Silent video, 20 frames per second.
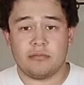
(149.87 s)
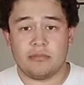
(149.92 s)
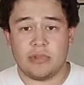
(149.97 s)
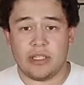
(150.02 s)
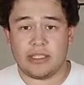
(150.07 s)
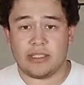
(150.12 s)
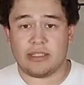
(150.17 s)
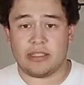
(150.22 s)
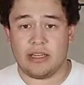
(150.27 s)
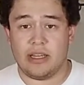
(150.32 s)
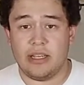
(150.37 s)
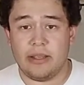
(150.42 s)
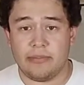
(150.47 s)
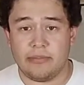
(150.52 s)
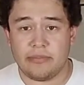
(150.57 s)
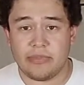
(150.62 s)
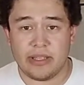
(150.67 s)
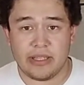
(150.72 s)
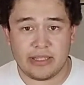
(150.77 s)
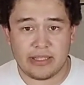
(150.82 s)
it's time.
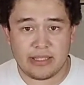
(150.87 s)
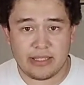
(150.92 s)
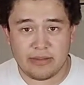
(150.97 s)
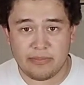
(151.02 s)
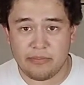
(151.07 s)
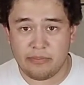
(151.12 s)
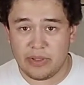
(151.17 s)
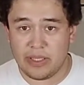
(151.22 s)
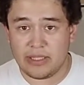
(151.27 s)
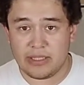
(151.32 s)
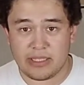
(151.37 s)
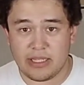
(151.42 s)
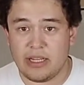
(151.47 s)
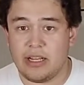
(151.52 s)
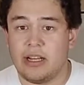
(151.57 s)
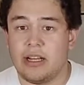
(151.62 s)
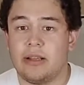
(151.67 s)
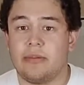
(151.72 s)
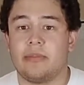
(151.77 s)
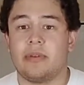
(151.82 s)
It's been
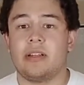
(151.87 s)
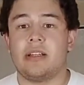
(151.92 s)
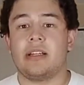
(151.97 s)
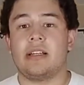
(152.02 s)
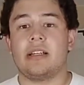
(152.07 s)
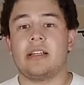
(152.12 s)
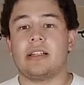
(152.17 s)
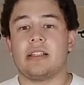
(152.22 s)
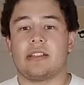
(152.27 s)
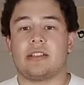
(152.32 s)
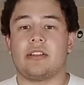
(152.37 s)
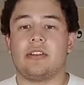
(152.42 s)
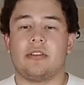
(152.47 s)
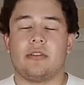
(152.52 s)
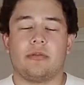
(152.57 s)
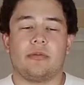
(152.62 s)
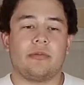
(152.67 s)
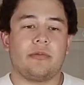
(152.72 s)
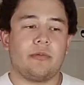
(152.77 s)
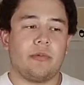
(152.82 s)
time. So
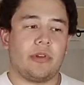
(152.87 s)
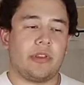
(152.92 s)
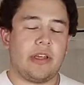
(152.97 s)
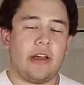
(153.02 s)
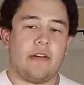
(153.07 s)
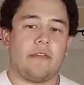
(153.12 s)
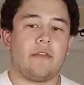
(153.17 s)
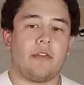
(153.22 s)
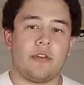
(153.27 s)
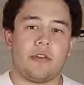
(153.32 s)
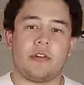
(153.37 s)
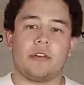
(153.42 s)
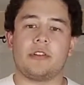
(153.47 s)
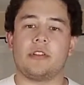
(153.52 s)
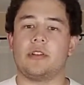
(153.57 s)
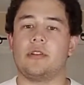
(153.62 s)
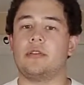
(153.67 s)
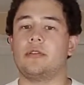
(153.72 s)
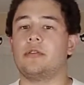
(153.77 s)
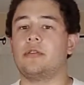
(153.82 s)
without further
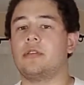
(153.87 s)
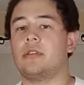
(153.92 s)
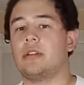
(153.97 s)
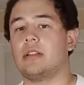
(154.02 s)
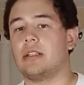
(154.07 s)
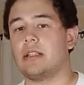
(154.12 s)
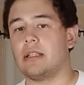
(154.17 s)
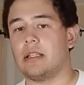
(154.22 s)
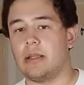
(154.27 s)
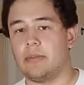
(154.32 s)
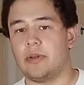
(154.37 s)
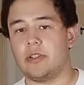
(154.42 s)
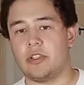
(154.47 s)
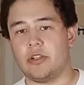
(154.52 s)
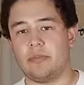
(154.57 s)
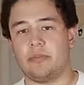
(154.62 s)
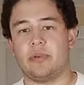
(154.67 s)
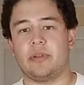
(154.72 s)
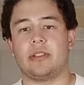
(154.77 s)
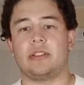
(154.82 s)
ado, let me
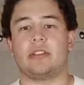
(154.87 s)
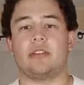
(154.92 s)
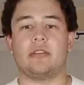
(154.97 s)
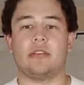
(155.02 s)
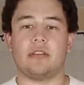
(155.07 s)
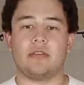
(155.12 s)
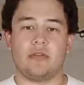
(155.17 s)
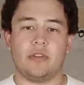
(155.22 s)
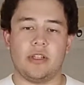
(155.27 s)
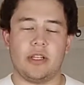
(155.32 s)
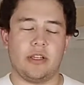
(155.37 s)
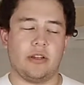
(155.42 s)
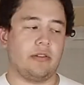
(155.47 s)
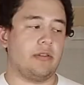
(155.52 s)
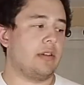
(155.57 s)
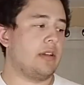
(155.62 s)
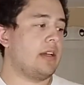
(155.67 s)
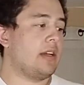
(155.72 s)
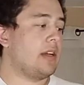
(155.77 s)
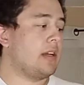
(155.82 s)
jump into the video.
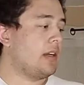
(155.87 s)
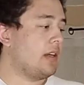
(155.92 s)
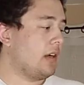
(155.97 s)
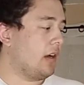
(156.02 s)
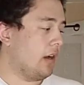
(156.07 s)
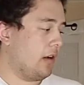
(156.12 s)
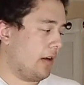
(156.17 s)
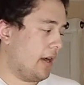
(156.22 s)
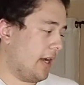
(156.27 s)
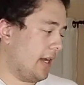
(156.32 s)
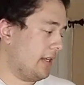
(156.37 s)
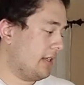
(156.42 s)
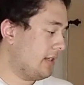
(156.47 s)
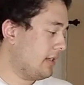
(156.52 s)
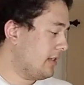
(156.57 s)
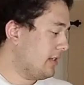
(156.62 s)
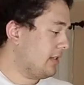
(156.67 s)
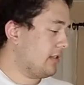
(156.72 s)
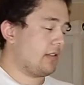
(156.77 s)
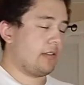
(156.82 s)
Alright,
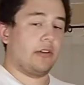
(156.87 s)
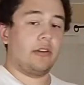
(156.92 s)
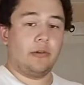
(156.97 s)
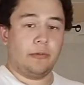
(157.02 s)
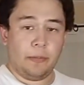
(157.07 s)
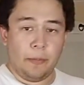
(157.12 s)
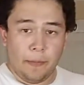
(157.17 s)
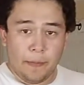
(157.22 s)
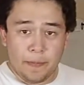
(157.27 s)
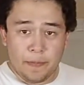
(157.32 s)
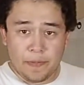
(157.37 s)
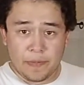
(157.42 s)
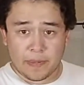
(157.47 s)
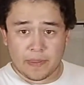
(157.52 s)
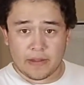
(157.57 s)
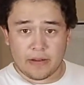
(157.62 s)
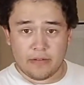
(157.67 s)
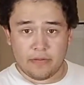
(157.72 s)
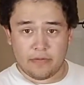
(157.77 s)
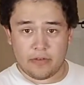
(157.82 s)
so
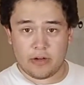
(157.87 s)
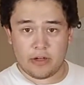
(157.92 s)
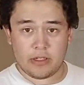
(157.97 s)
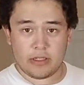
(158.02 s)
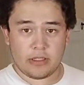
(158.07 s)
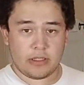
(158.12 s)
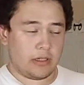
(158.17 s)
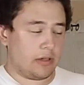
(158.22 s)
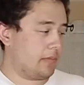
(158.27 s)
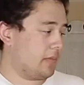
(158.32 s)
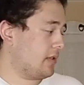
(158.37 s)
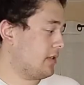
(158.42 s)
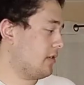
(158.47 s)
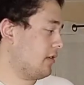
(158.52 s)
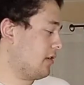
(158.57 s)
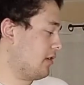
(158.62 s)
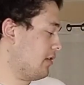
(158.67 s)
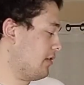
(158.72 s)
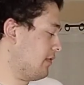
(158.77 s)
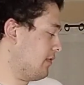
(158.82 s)
first I'm gonna
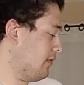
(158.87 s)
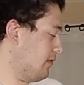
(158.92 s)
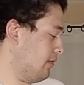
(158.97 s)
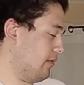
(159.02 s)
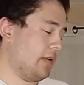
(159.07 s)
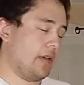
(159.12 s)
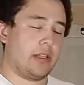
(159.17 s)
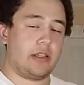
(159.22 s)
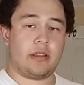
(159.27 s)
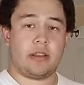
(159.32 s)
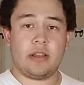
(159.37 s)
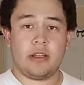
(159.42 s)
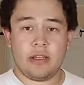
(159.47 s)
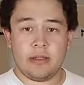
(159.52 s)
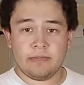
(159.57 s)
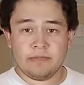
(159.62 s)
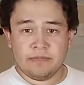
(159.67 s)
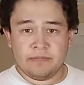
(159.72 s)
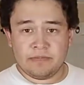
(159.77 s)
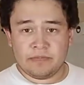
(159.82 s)
start off with
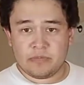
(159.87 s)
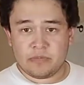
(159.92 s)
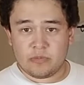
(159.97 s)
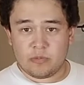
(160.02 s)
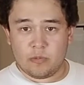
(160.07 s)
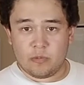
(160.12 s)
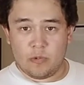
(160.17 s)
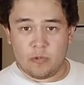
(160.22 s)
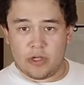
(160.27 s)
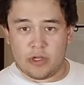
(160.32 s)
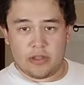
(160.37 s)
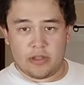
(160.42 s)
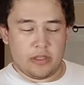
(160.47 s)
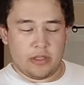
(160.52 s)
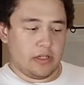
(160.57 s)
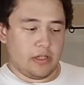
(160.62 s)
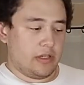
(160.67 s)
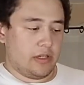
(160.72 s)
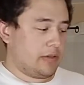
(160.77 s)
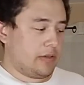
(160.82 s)
one of
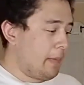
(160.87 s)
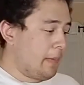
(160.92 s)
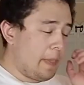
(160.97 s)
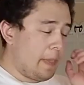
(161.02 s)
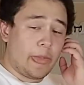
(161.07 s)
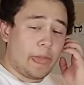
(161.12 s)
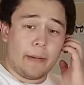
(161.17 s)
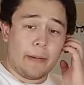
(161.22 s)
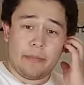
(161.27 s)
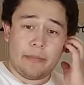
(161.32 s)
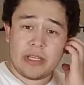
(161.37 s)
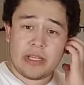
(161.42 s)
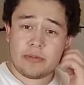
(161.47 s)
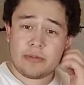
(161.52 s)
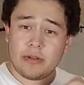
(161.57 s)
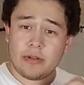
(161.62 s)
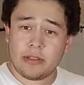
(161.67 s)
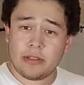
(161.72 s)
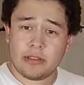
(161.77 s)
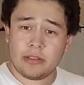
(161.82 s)
the
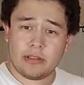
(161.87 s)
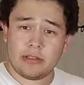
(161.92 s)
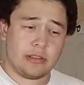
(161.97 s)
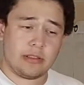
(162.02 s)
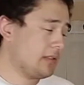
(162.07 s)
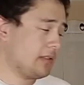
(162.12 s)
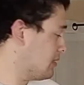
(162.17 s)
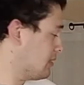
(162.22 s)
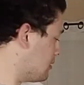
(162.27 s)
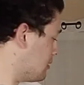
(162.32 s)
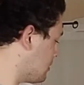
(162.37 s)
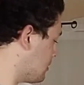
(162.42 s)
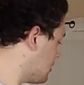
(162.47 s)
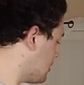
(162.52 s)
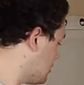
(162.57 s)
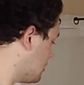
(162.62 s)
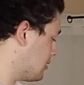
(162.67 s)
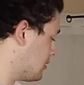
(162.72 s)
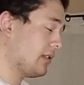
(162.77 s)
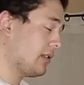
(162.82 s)
baseball
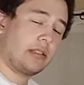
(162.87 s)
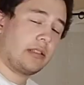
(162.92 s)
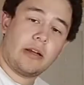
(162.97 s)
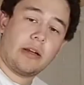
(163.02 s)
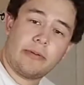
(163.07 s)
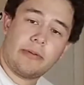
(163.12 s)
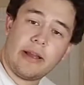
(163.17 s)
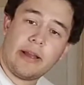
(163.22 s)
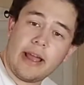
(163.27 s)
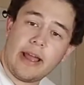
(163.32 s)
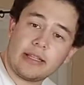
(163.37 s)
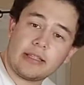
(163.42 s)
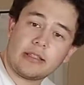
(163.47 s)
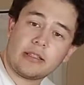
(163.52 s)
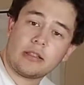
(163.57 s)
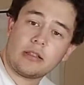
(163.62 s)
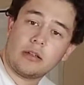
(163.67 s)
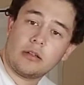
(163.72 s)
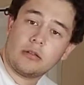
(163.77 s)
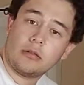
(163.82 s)
type of hats.
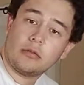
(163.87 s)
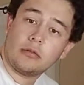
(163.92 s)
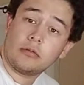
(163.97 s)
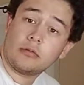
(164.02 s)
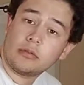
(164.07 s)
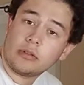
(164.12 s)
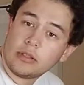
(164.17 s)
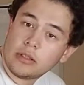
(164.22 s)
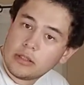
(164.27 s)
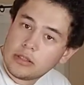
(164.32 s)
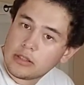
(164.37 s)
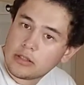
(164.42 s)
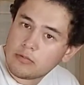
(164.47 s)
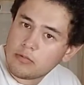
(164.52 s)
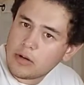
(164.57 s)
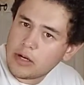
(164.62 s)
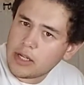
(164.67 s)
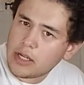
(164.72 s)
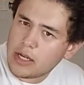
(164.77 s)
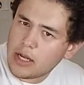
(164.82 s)
So
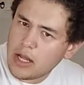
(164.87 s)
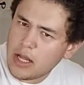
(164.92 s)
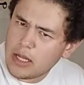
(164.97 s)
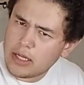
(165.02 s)
like